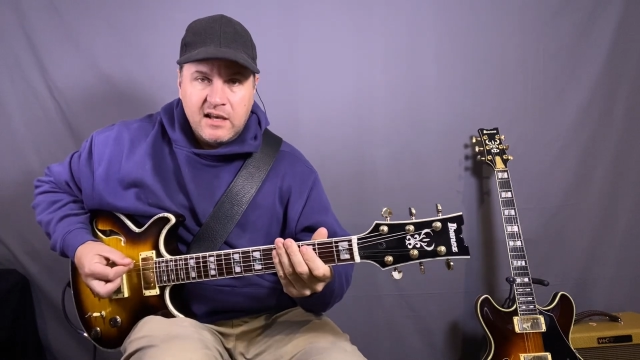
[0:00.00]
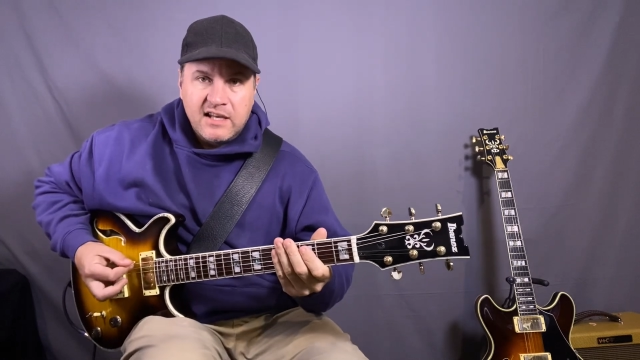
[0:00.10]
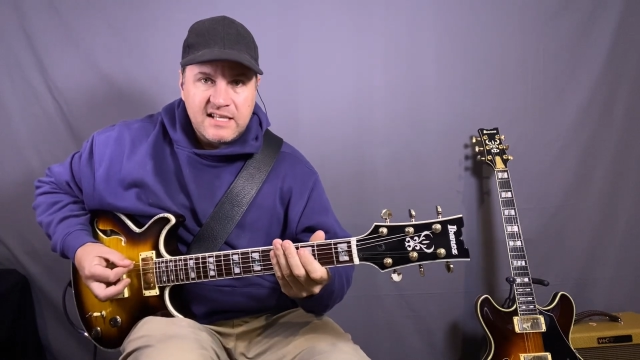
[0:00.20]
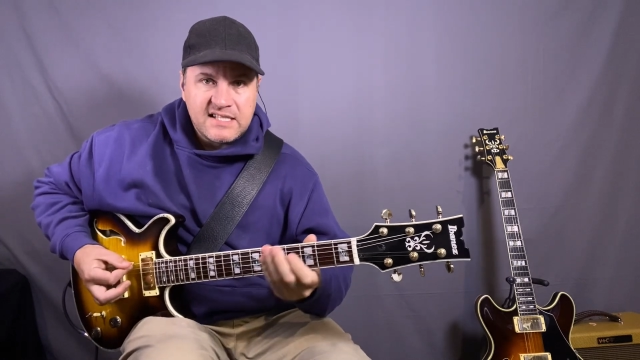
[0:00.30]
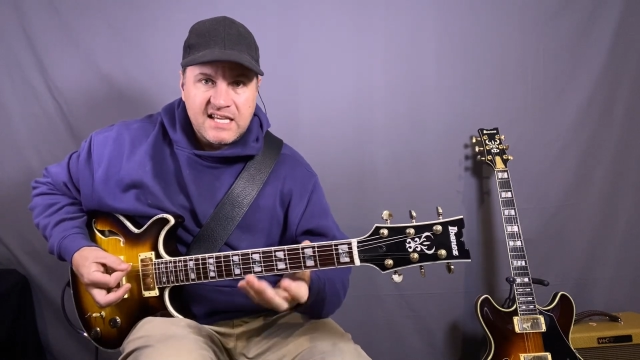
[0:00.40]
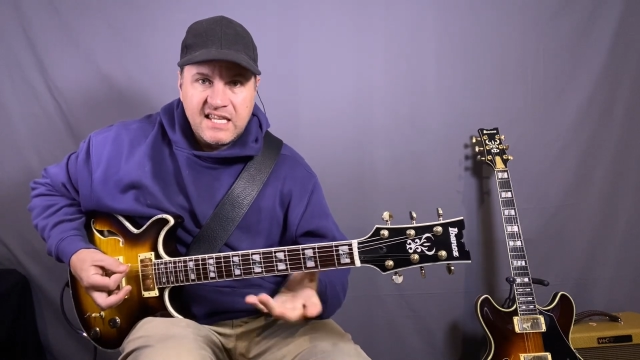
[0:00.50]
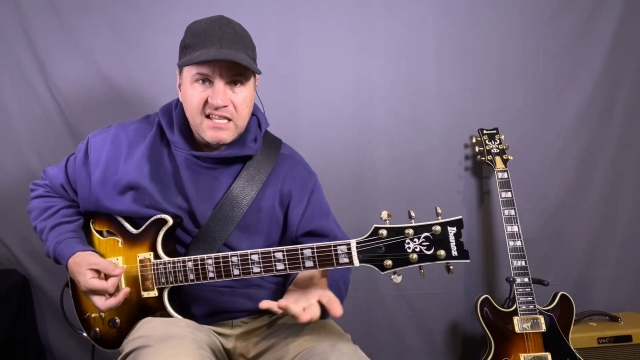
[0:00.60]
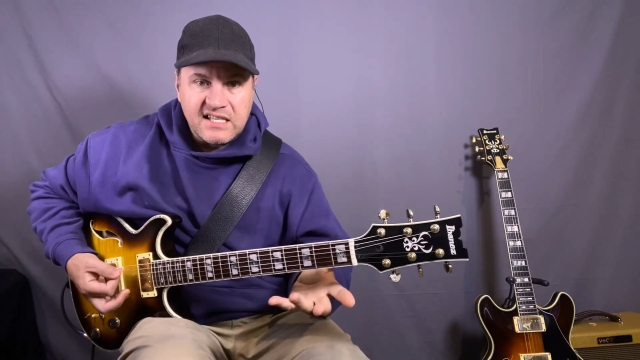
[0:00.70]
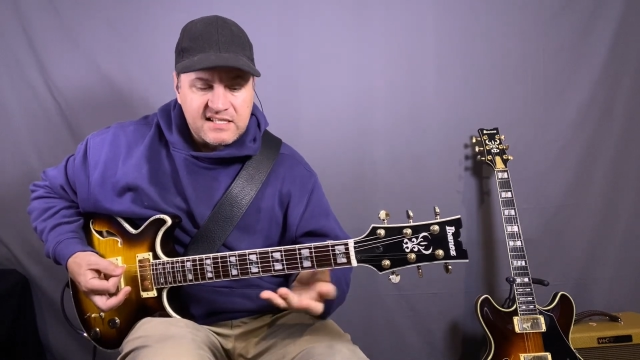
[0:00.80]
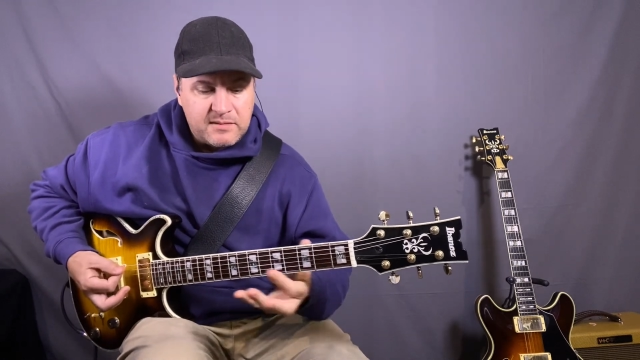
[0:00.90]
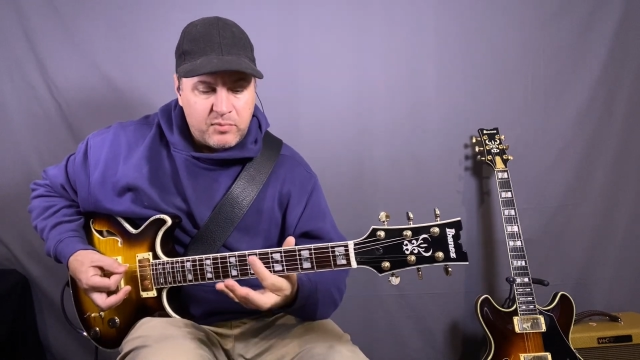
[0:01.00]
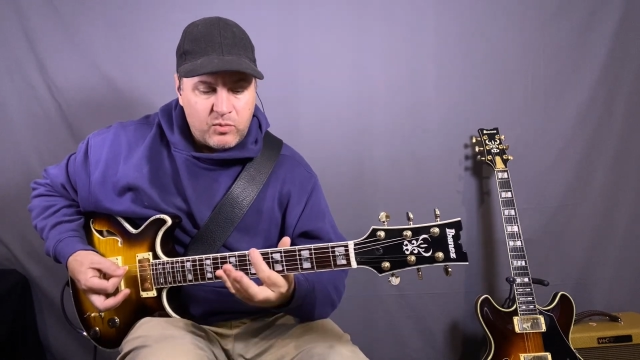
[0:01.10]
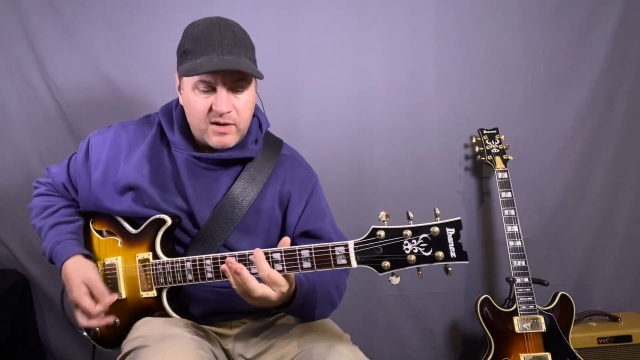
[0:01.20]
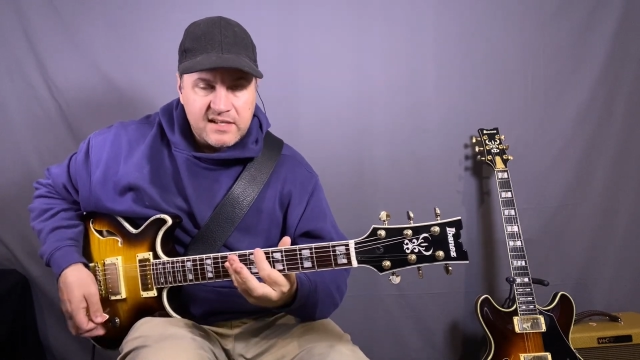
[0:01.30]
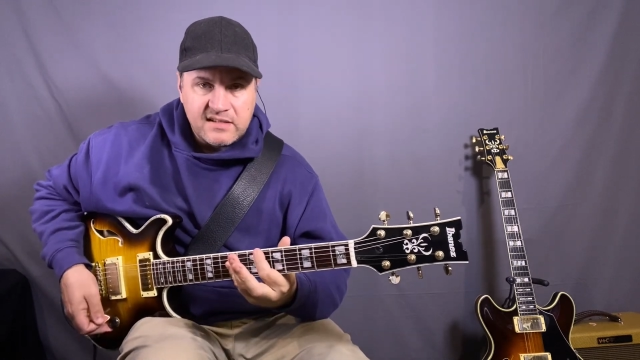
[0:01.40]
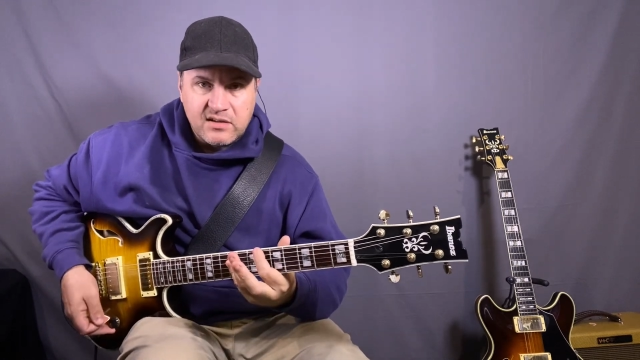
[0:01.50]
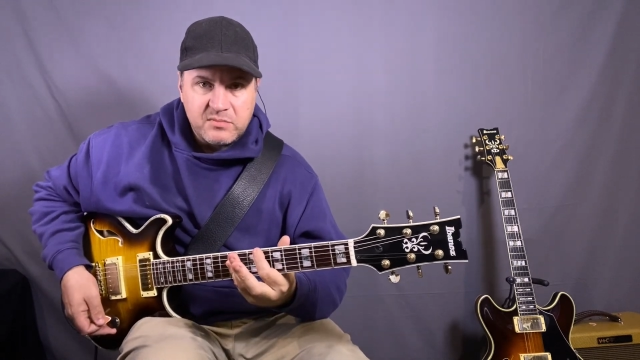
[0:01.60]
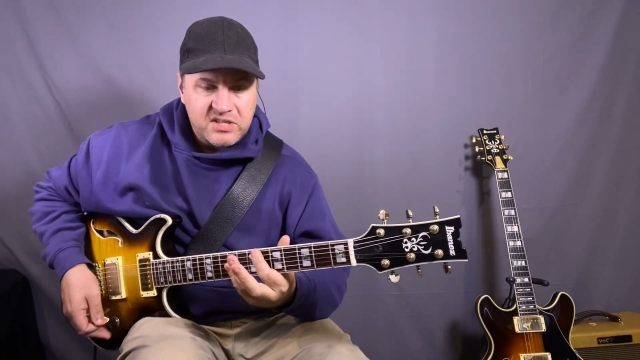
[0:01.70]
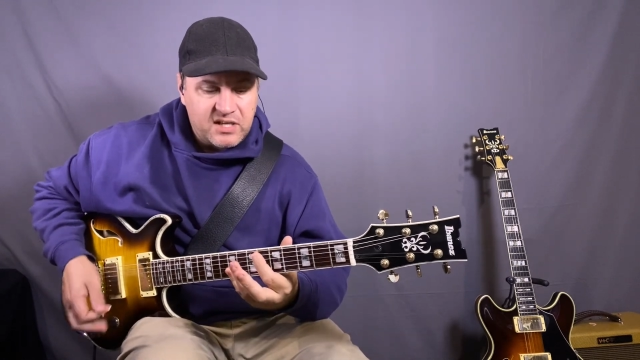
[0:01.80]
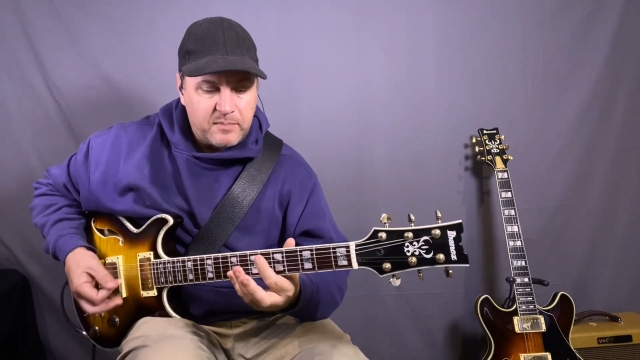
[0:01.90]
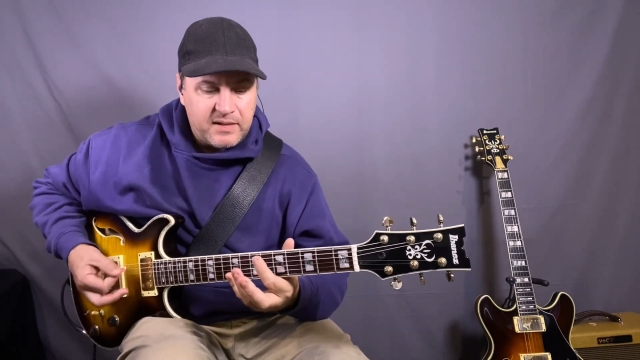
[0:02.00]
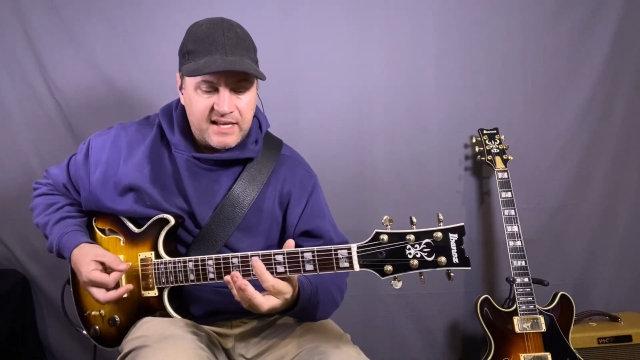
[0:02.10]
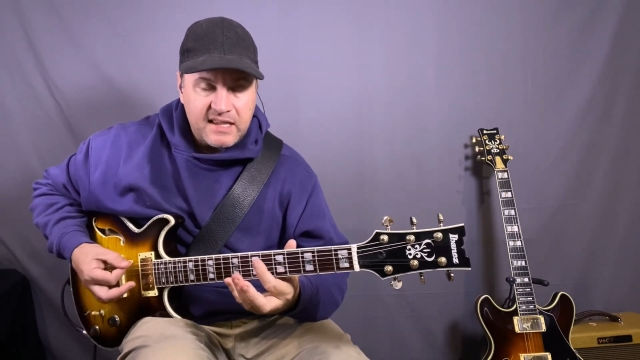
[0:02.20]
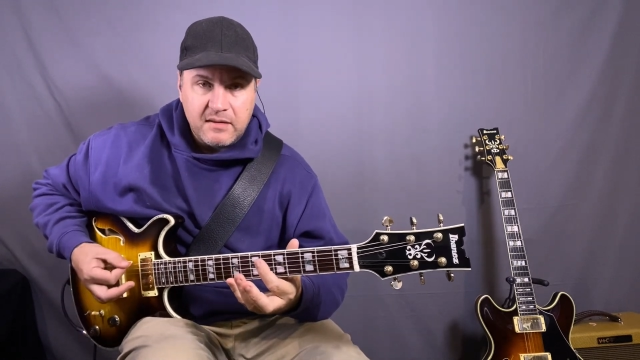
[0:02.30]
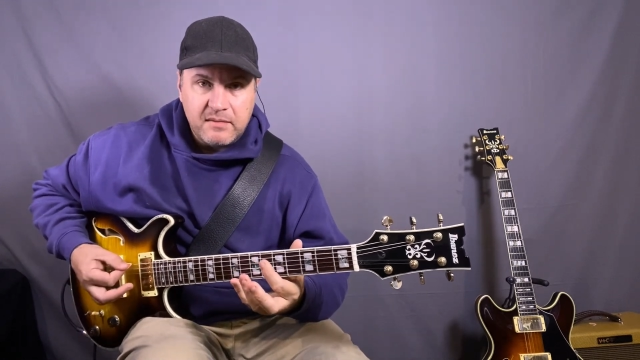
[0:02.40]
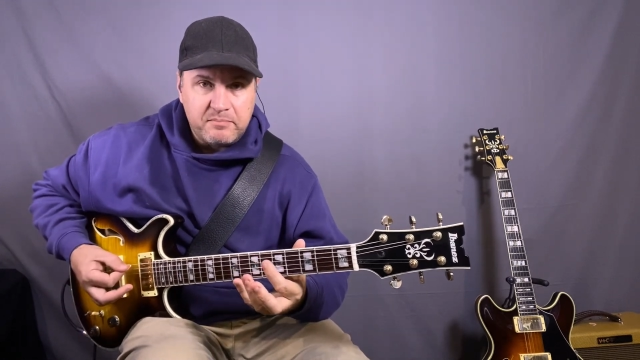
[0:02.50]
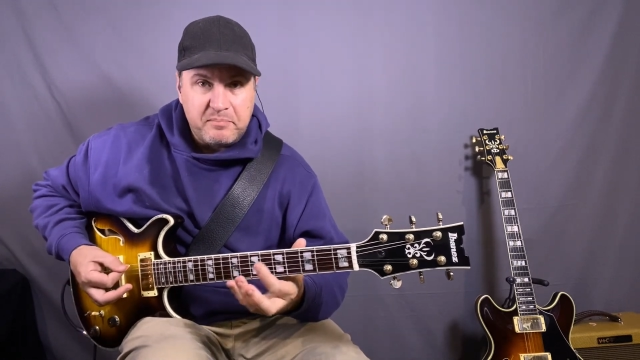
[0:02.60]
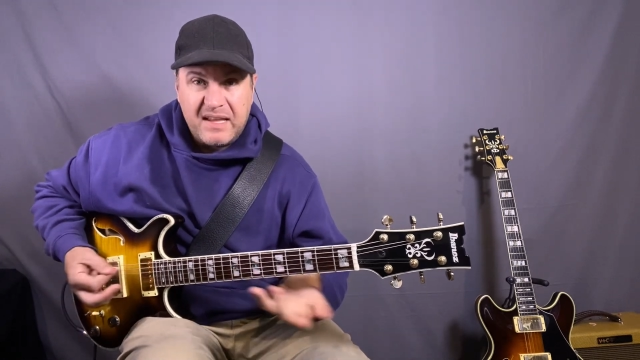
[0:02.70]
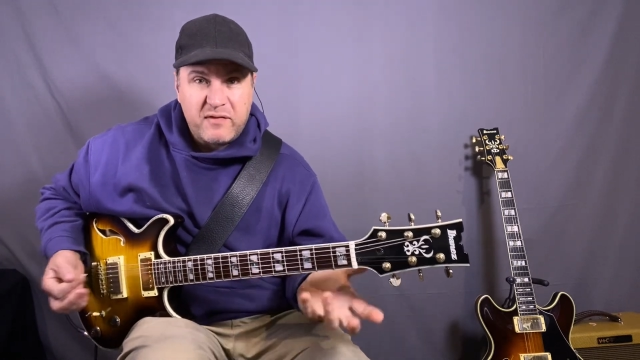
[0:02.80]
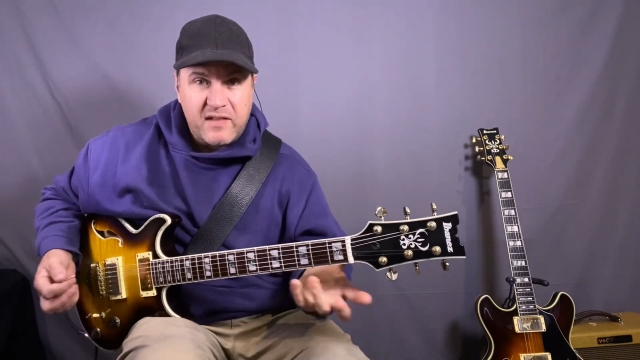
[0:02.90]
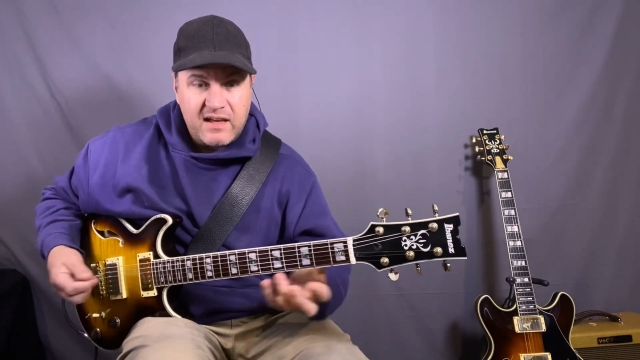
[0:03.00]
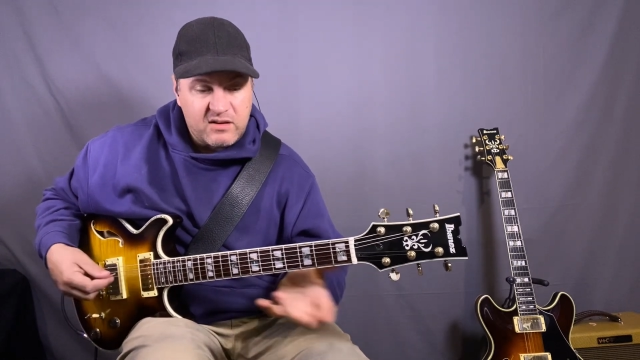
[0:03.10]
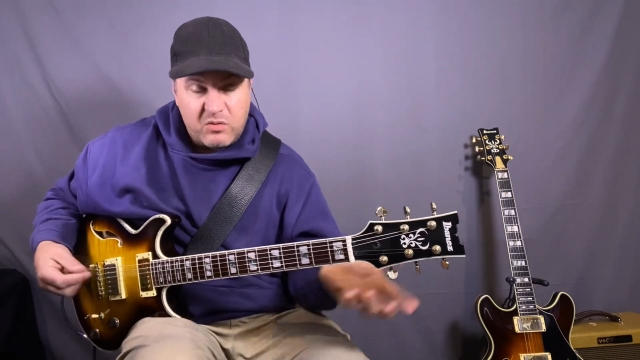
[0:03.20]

Let's take this simple one. So I'm just going to play the B flat.